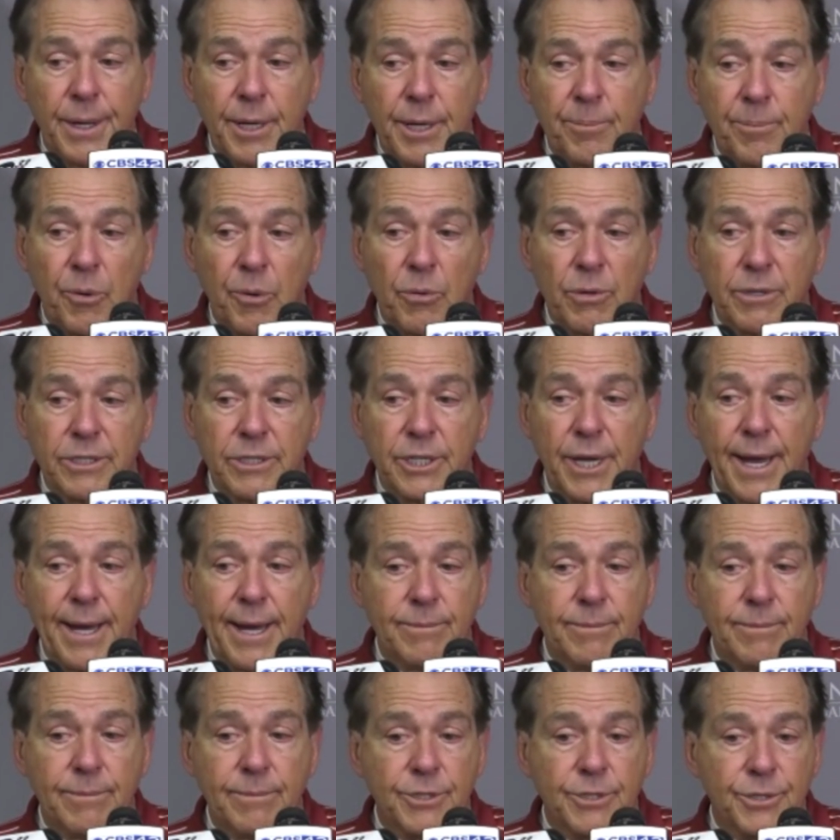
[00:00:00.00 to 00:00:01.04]
Uh, he pulled his
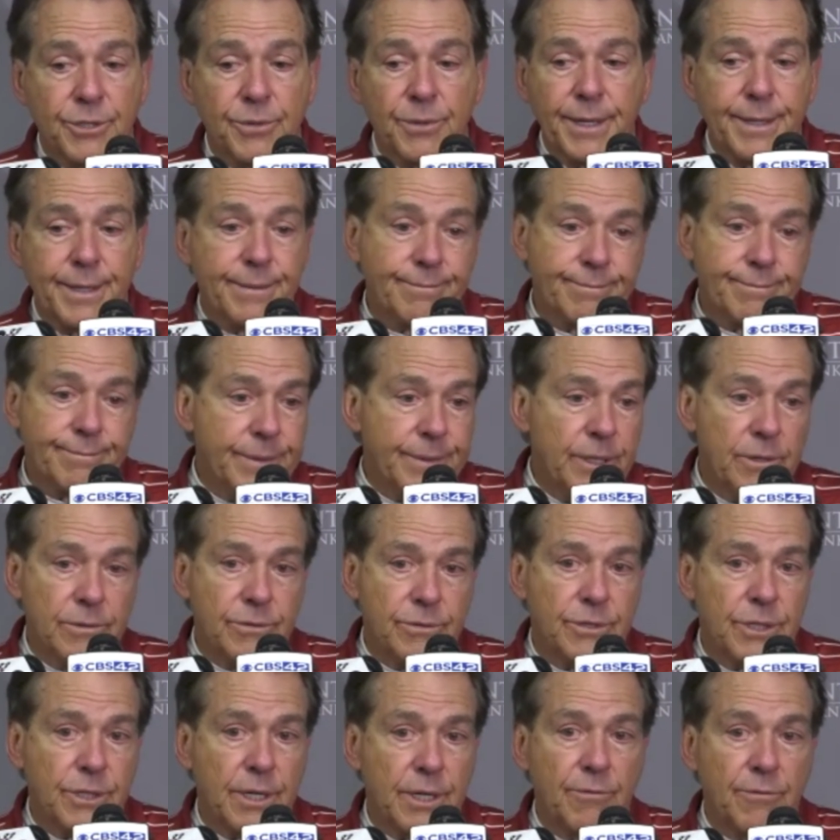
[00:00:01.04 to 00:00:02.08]
hamstring,
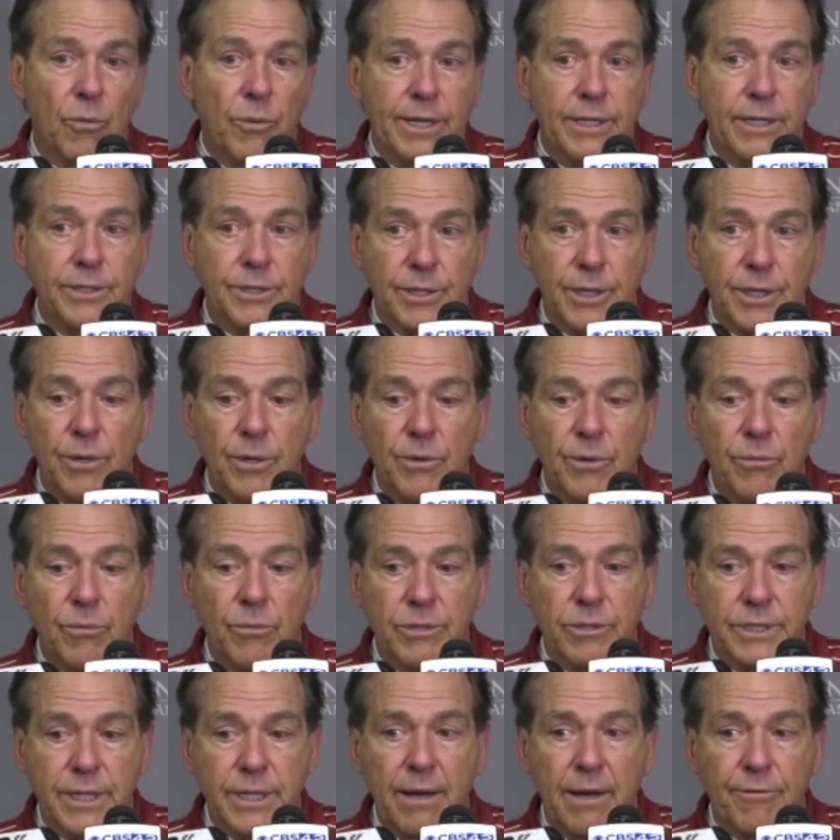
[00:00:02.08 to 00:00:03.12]
you know, several weeks
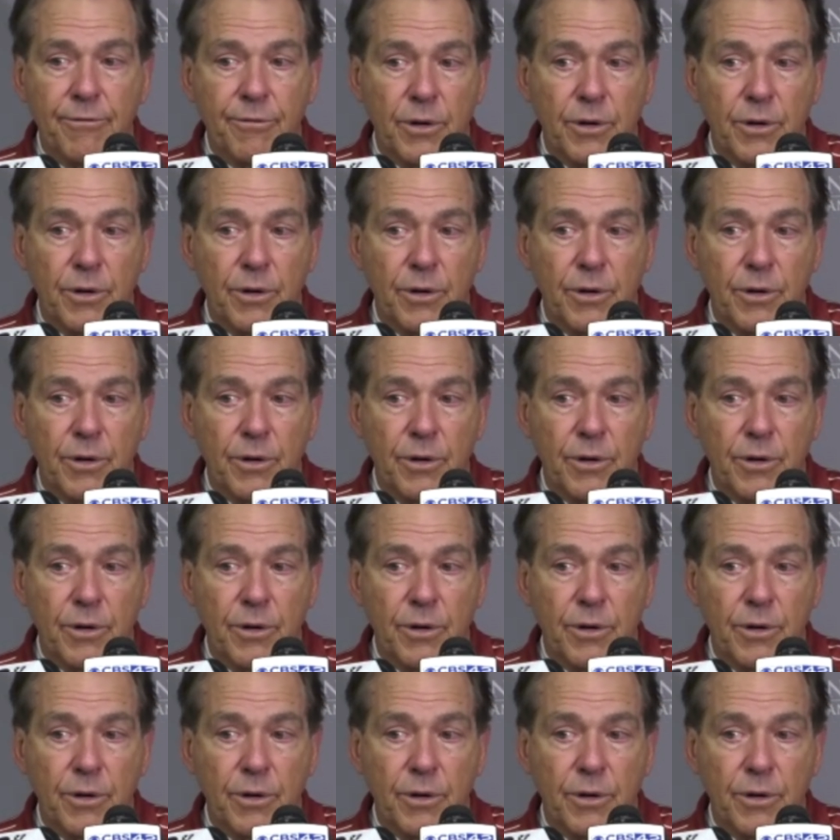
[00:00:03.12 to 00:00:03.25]
ago.